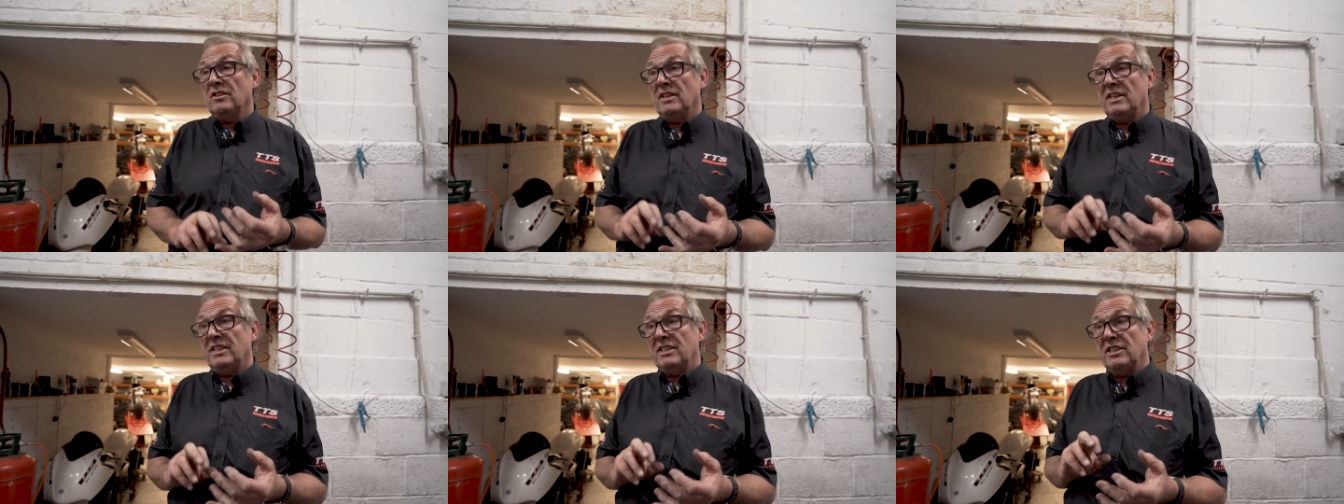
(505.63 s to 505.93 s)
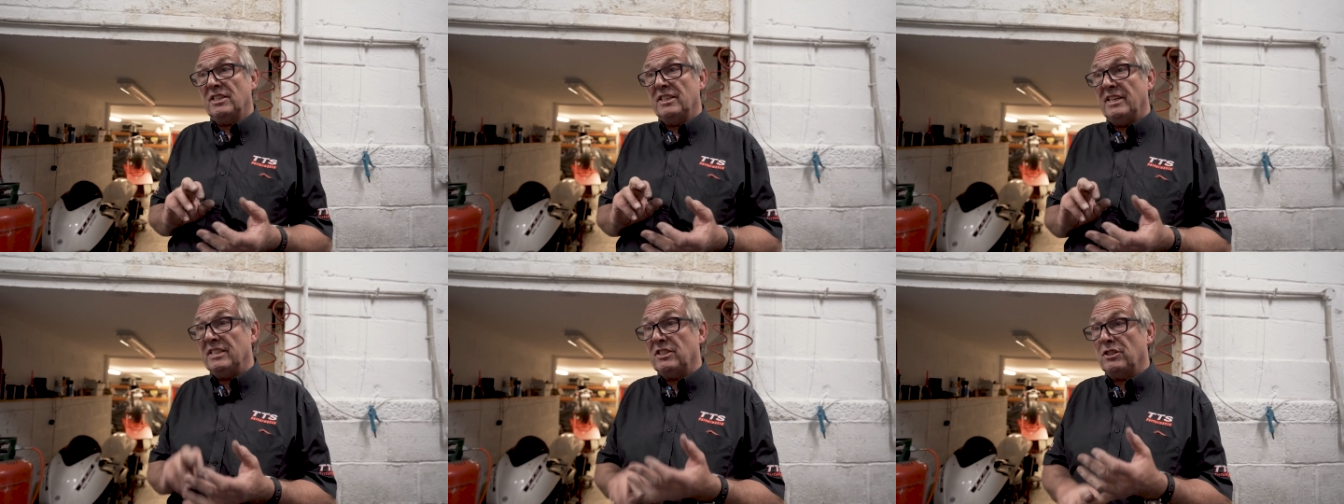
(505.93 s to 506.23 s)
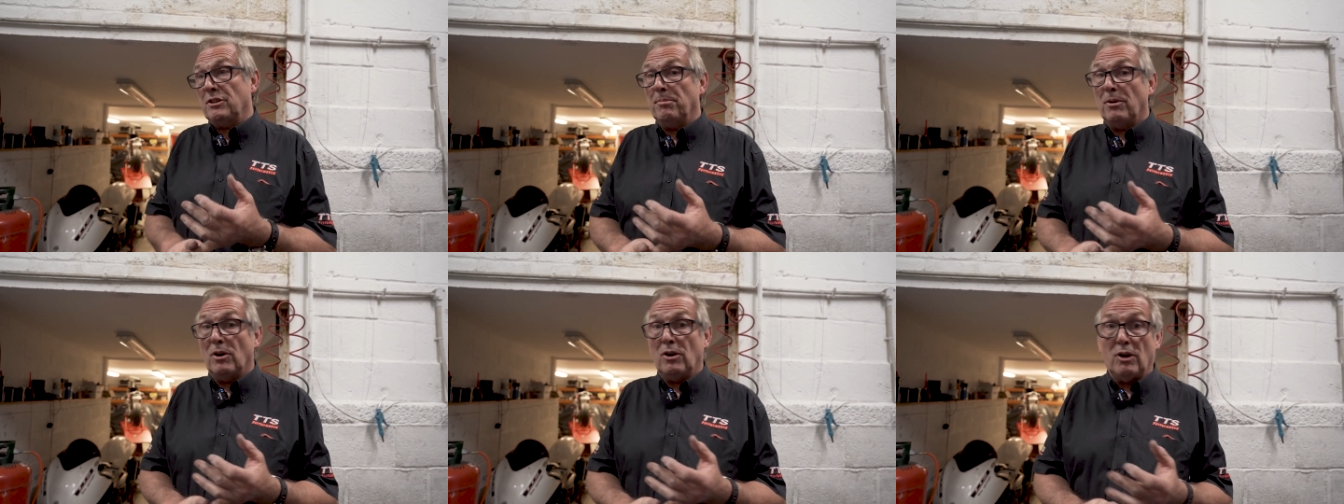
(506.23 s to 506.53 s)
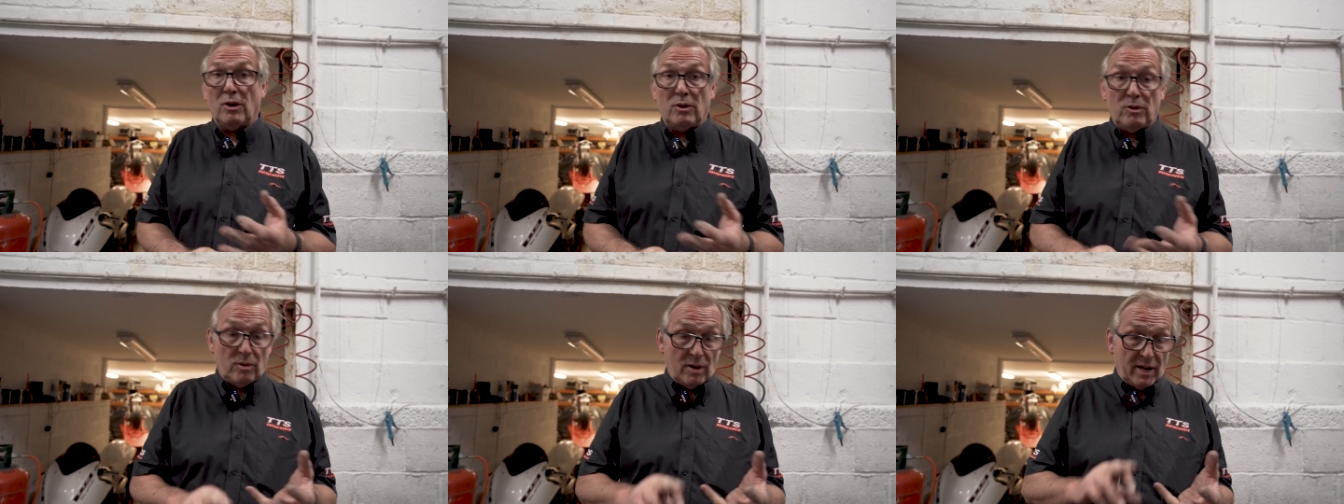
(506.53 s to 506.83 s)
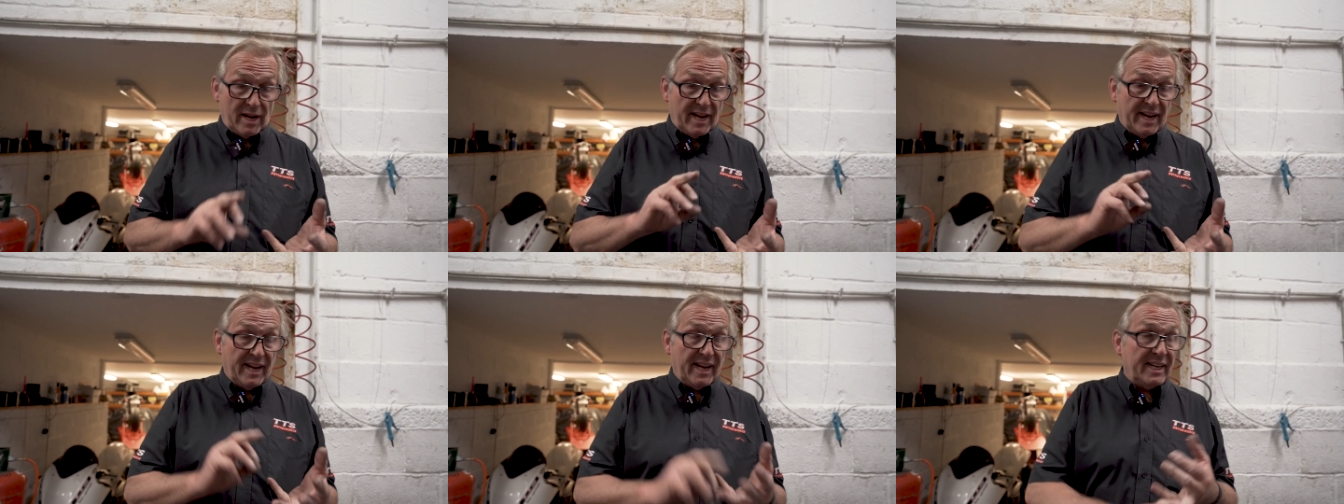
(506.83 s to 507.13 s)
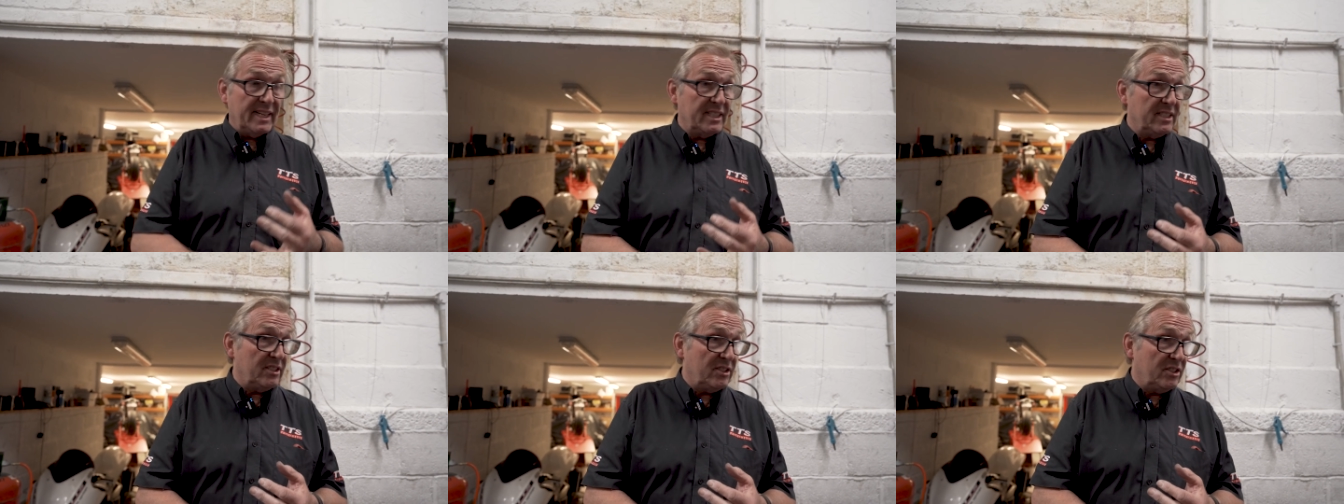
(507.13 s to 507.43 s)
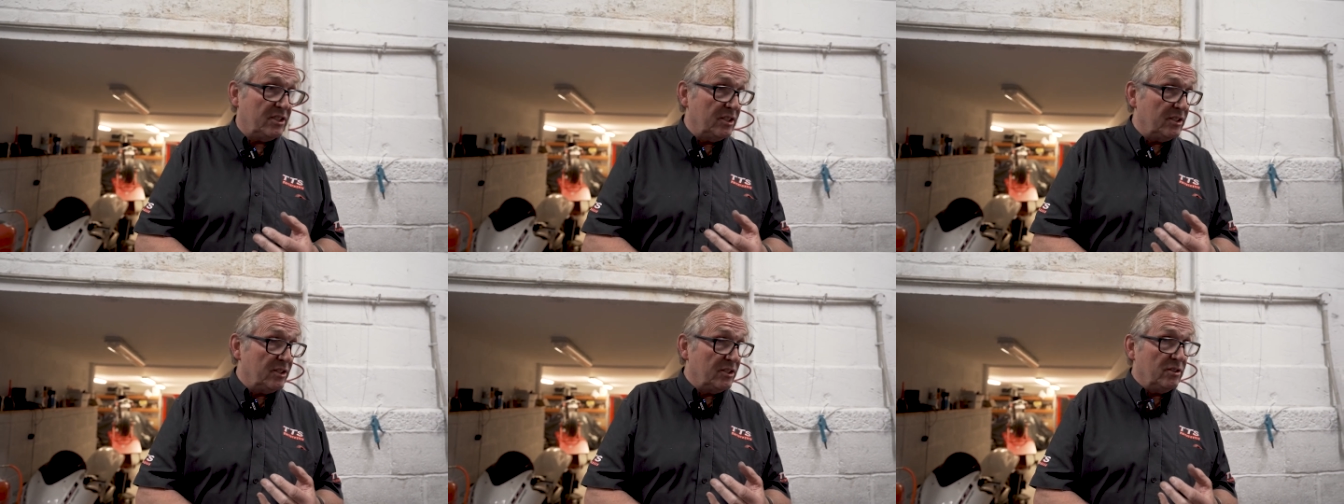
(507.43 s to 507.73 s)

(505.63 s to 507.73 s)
isn't in tomorrow, and